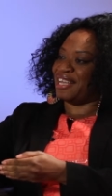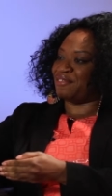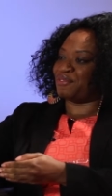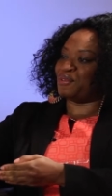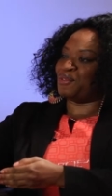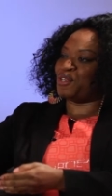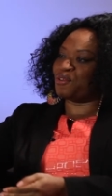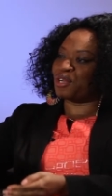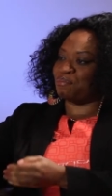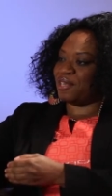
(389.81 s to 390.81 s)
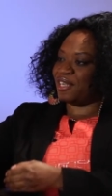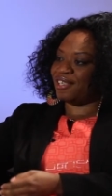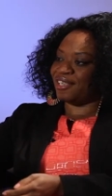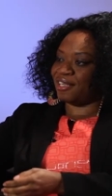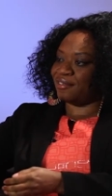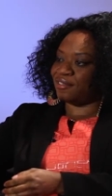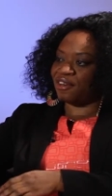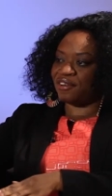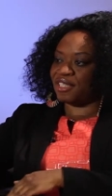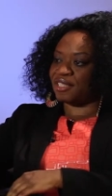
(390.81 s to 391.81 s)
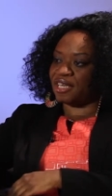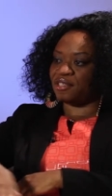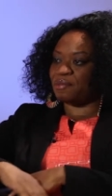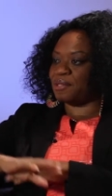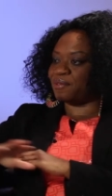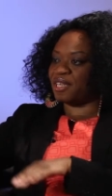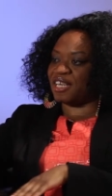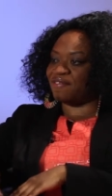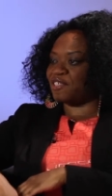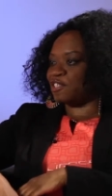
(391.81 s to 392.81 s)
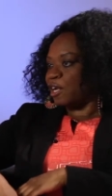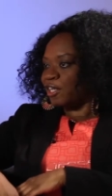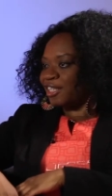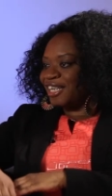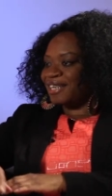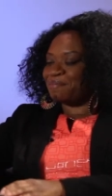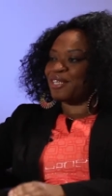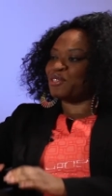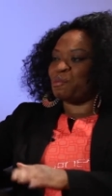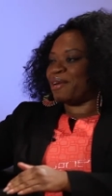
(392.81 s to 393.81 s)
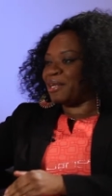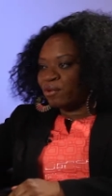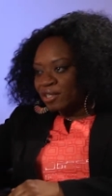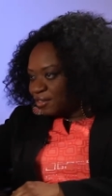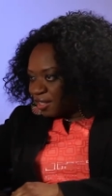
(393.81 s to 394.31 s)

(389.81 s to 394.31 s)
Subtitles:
of who you're competing against, you're already dead. You might as well not even start, because nobody wants you to